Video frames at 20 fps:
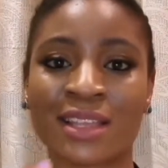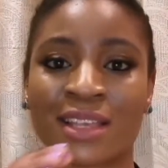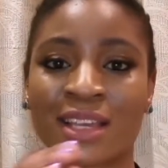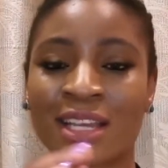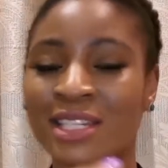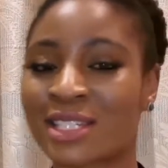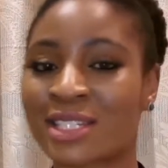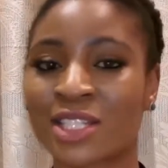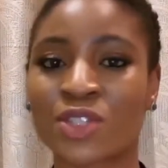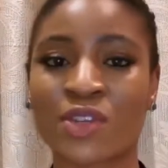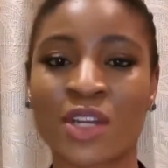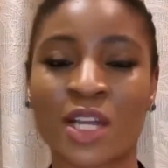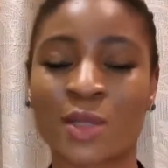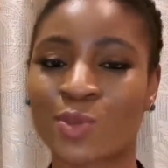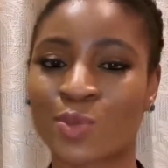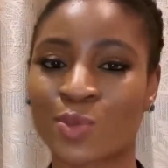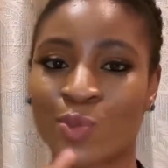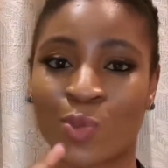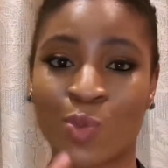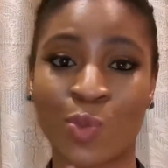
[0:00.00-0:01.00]
It describes
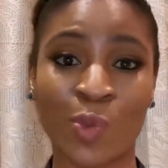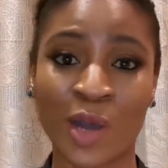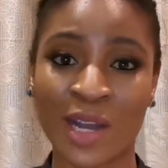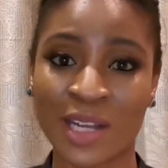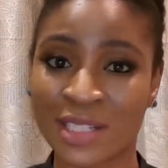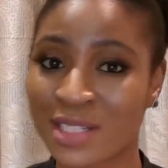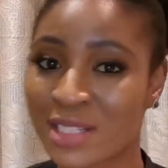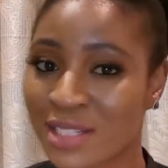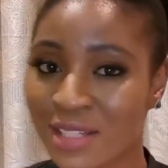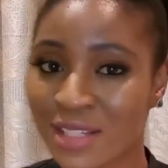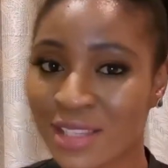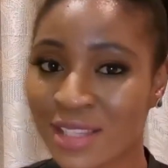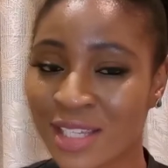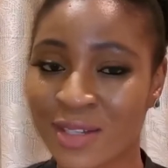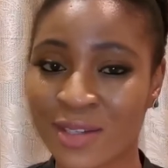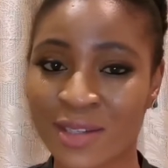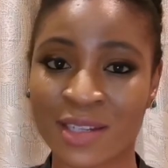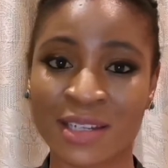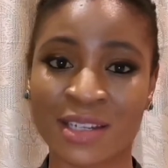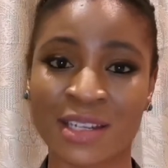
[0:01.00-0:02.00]
what the
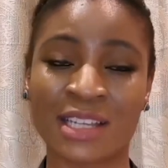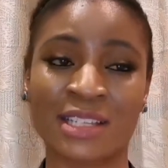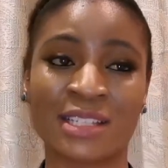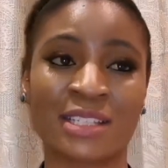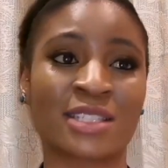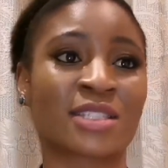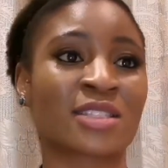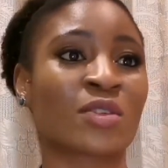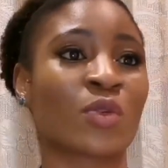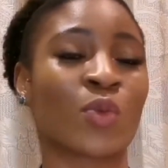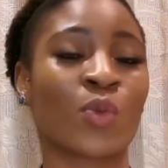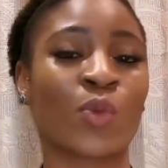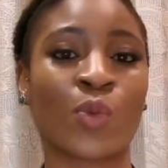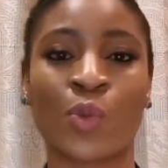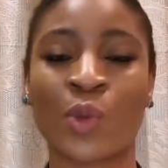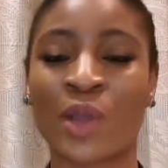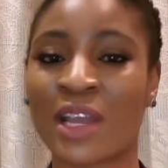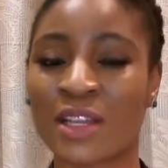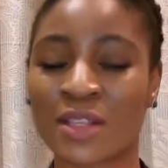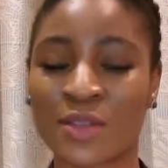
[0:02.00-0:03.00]
ingredient is,
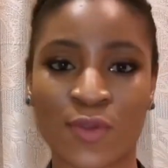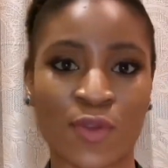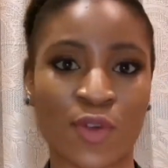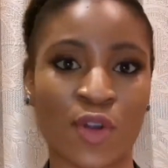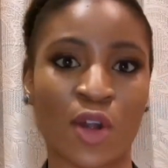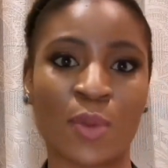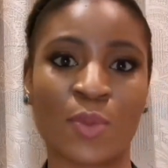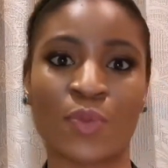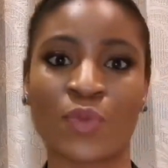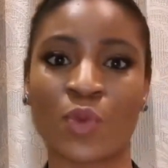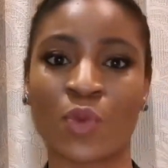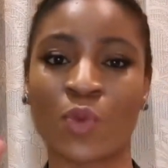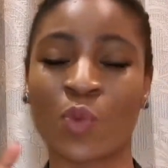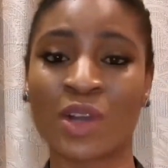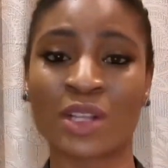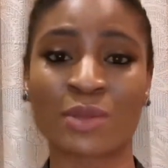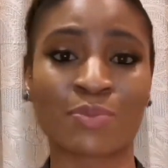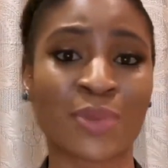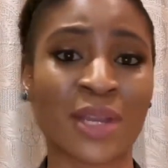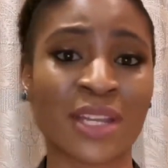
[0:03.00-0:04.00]
where it's from,
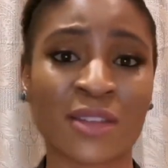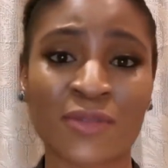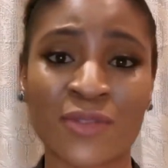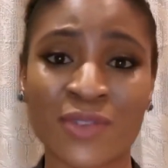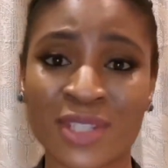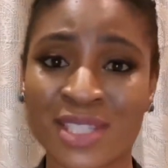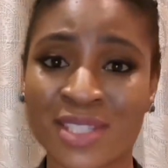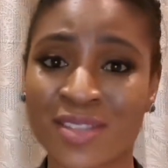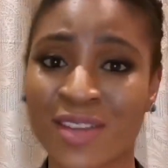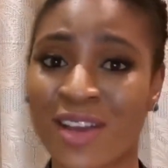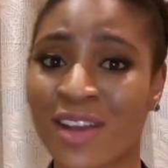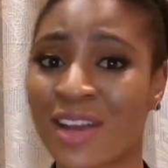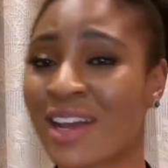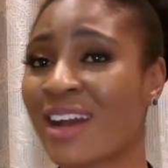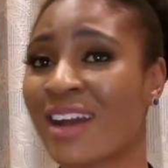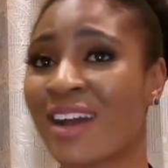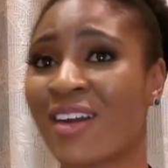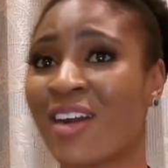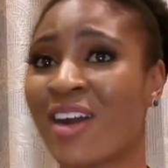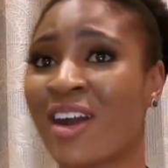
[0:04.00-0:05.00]
what benefits
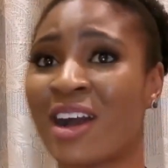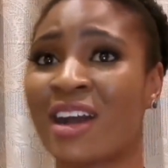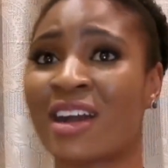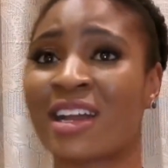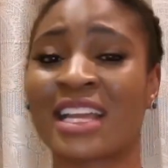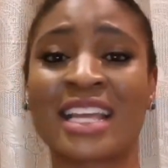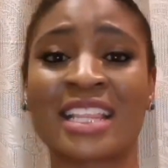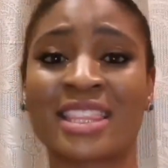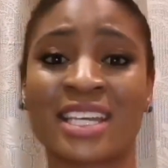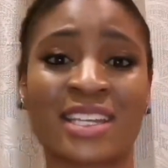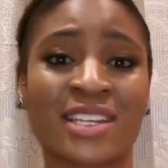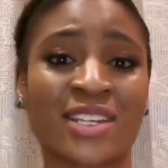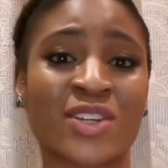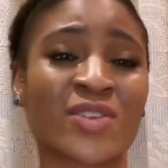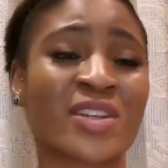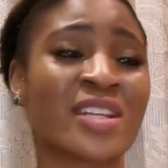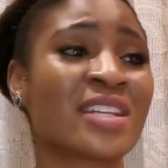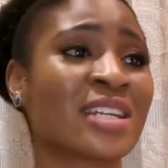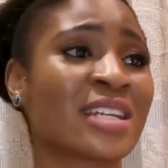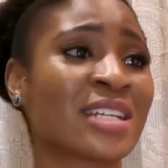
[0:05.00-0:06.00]
are in that
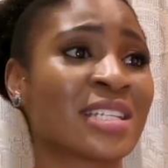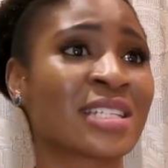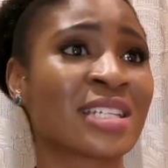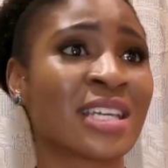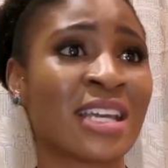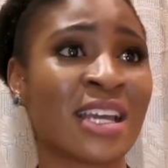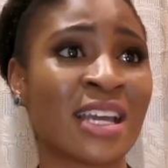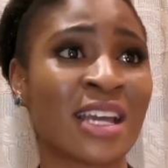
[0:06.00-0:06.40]
ingredient,